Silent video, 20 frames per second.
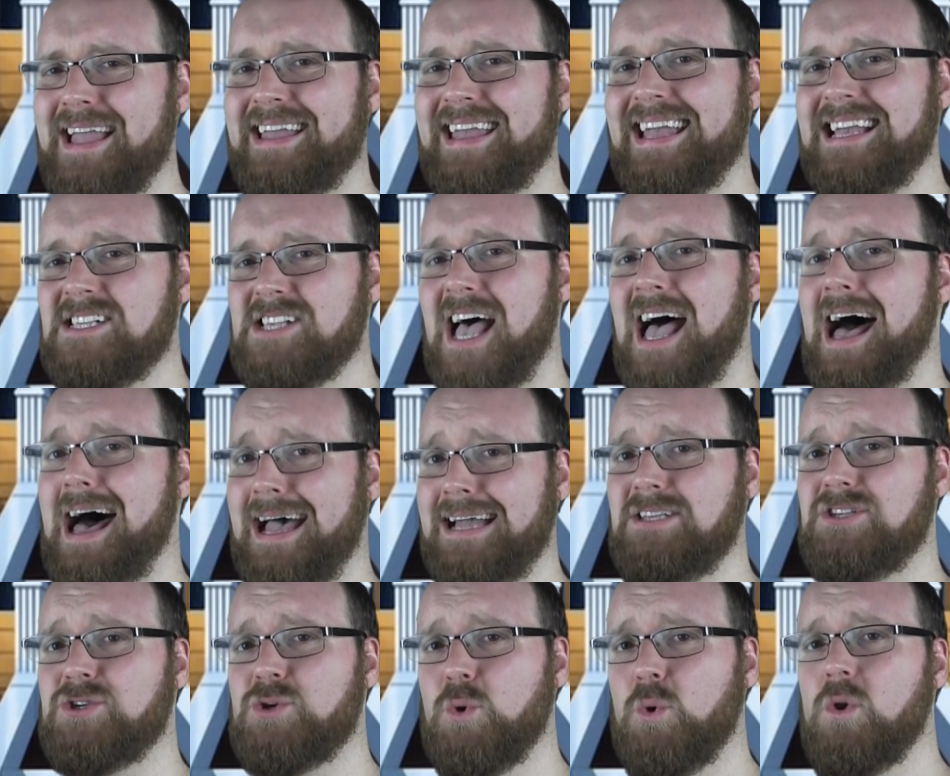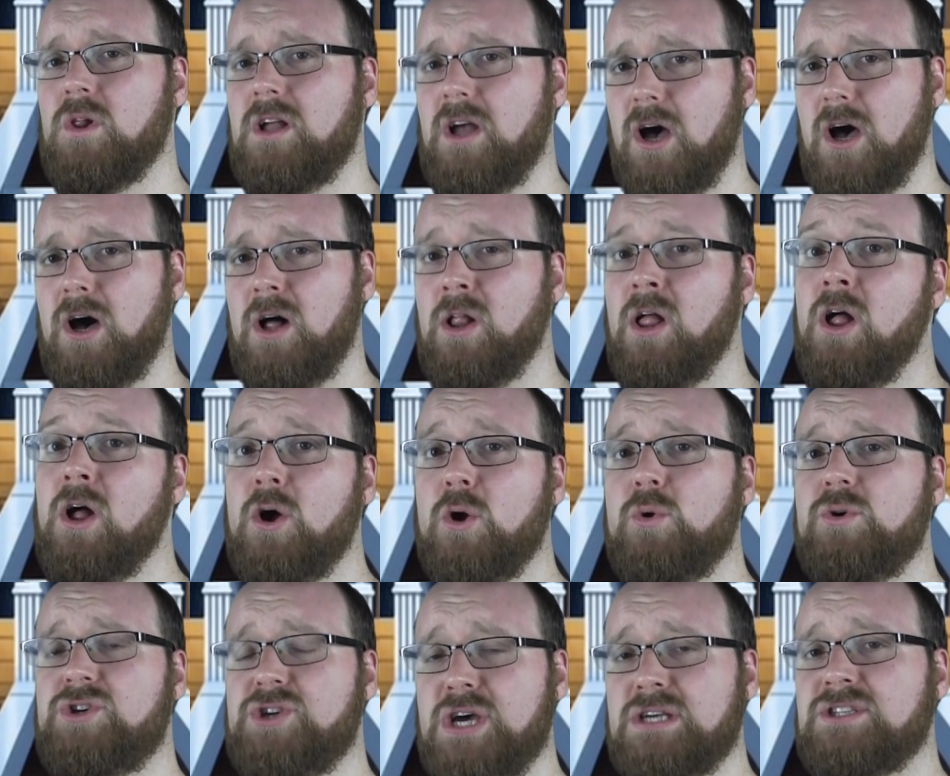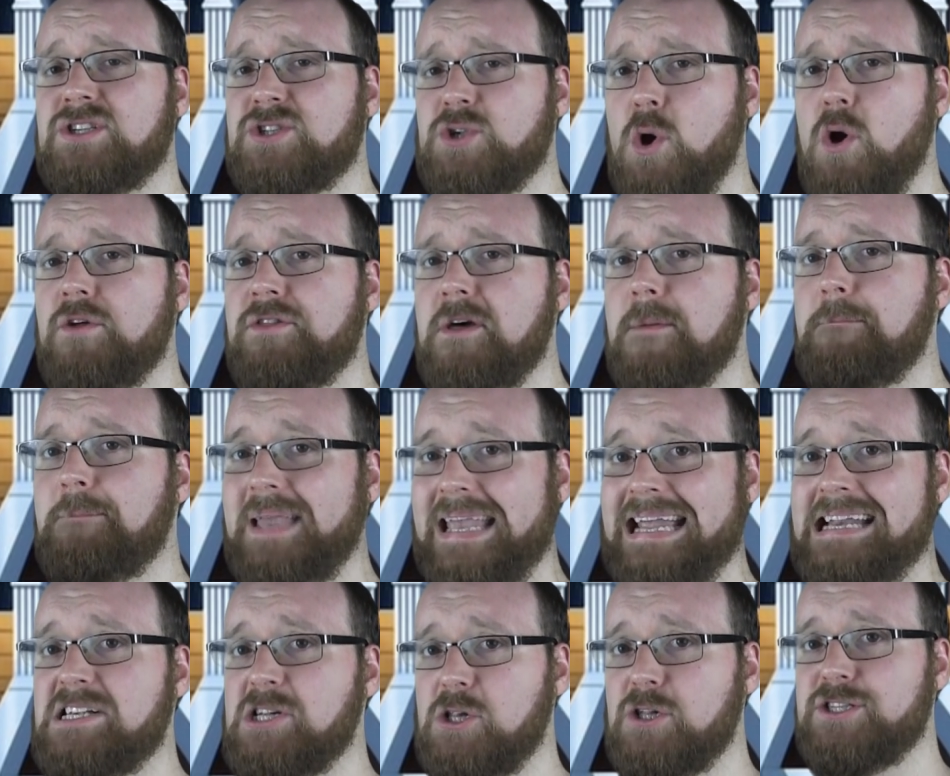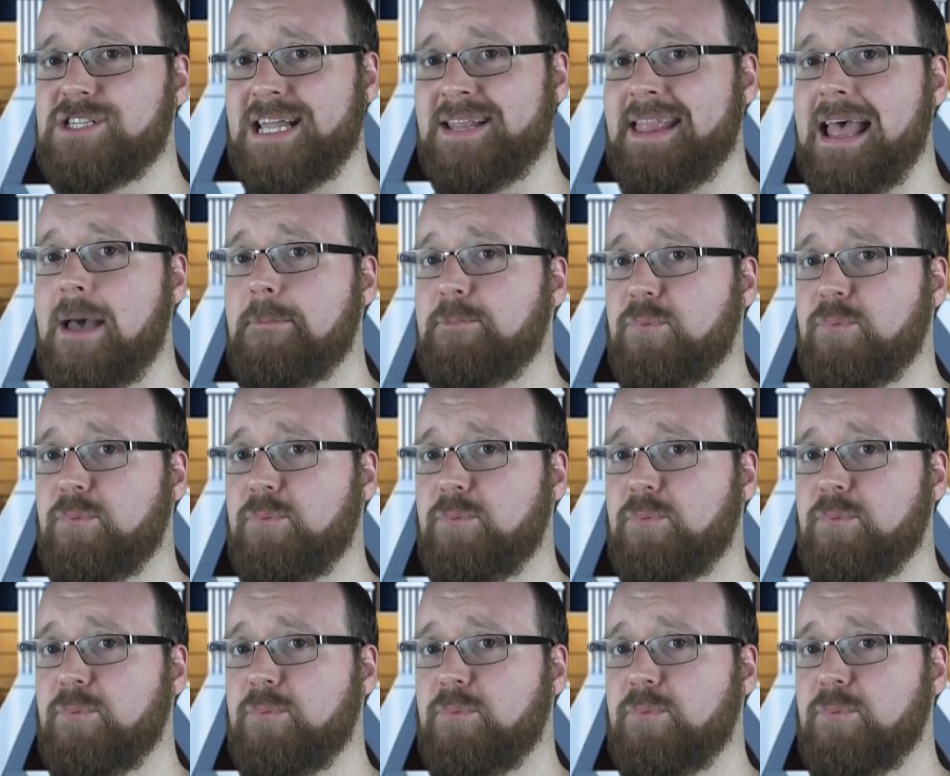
he's a high school girl who just saw the Beatles in their